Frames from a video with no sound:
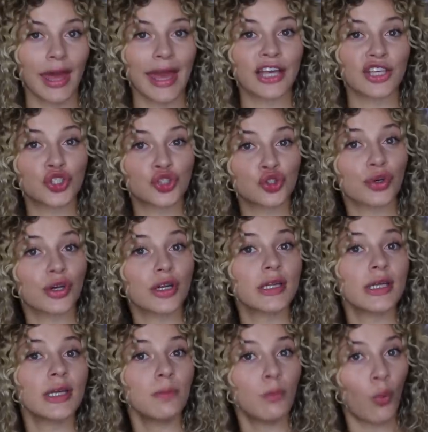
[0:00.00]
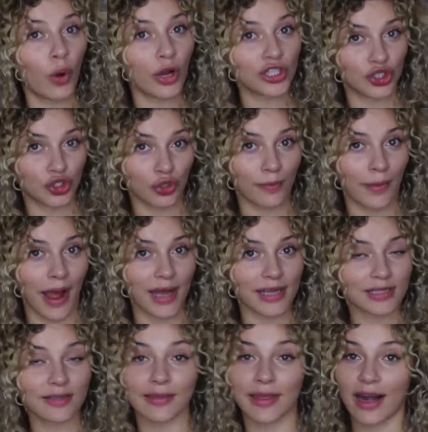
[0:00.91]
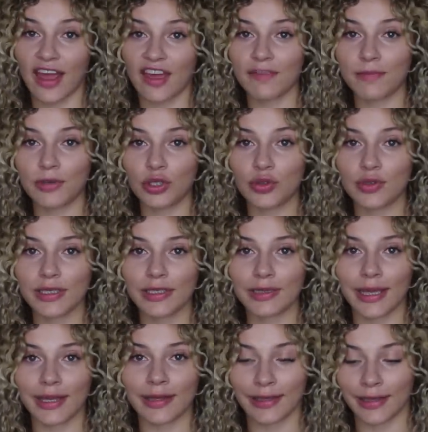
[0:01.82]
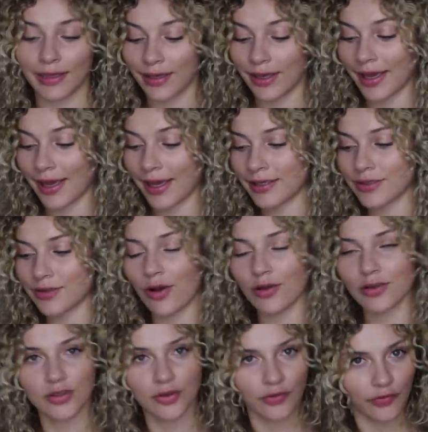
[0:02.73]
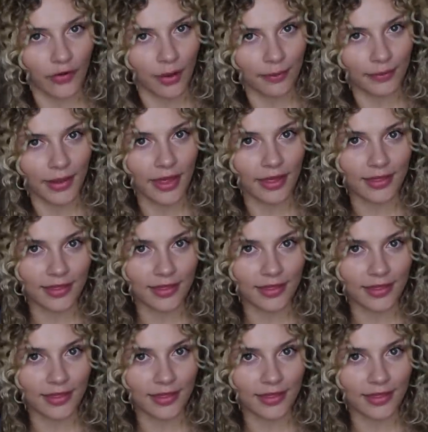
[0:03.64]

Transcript: A Strictly Moisture Mask that I've been using lately is also from